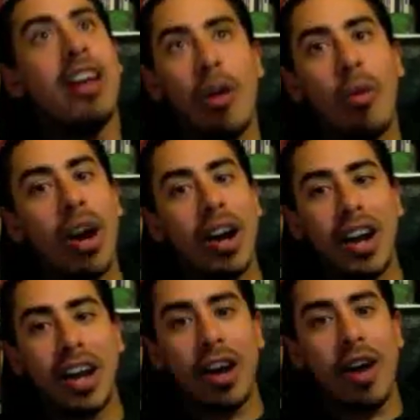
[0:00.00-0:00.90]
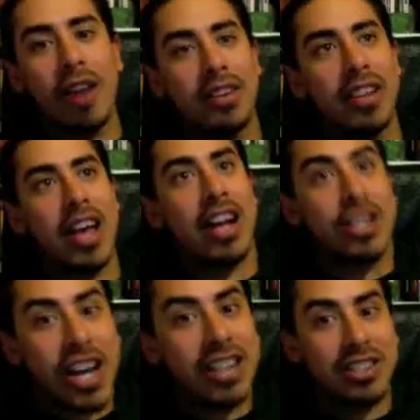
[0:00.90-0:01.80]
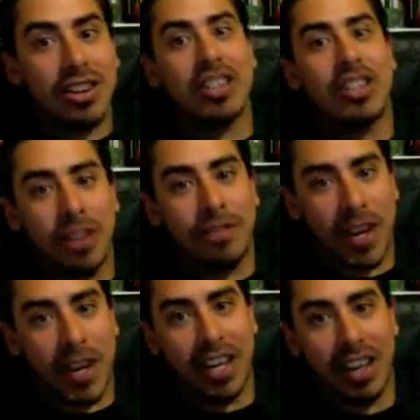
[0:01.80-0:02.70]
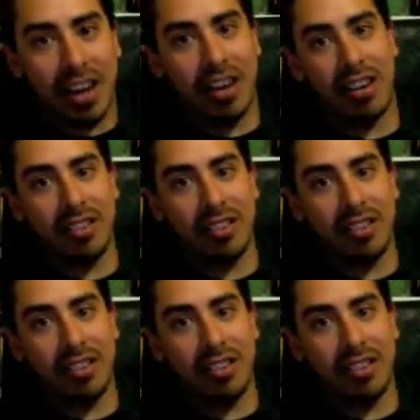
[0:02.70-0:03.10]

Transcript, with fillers: Where did it go after that? Chances are to the fucking gutter.